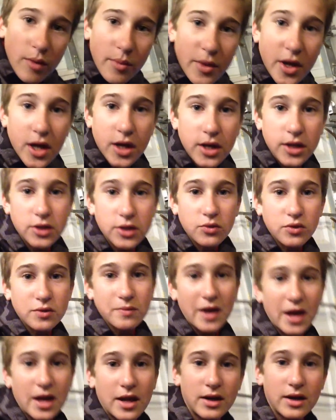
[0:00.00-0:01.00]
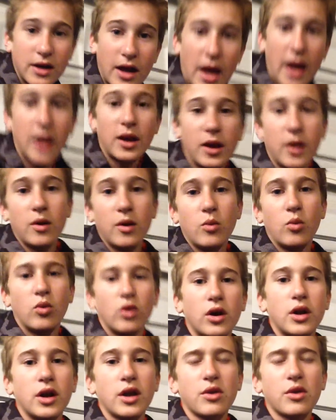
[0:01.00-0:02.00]
because it was made in
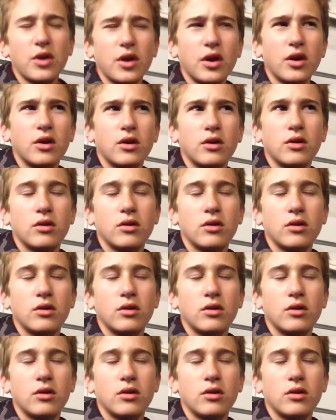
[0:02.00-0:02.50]
'81, I think.